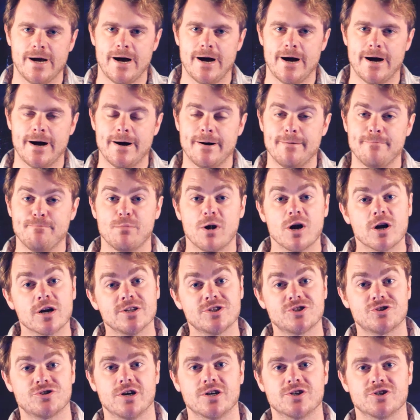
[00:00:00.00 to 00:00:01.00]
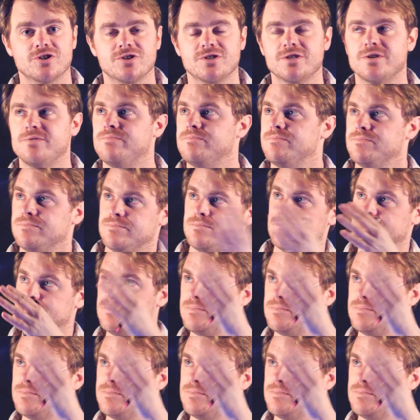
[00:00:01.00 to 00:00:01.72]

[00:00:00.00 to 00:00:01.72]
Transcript: uh, market structures and